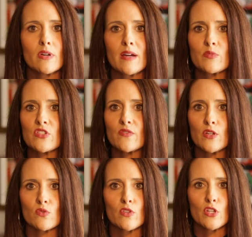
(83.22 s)
I'm just
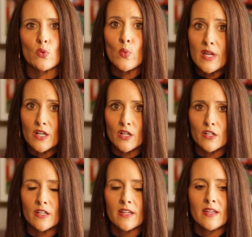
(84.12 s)
feeling really
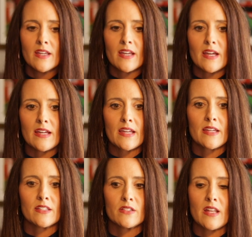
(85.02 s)
weird.
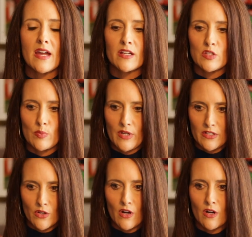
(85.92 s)
And I
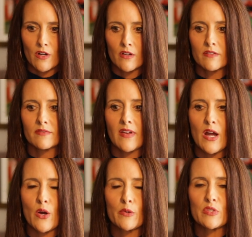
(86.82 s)
explained to her
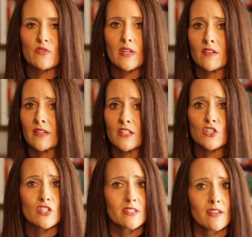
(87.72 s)
how I was feeling,
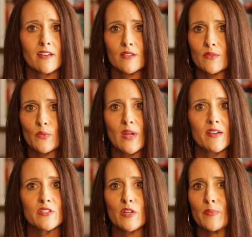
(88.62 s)
and she said, we
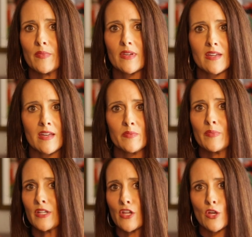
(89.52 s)
have to
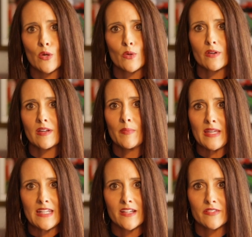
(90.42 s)
admit you
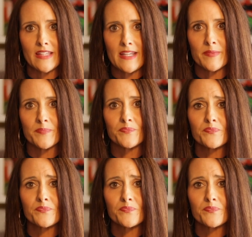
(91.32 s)
immediately.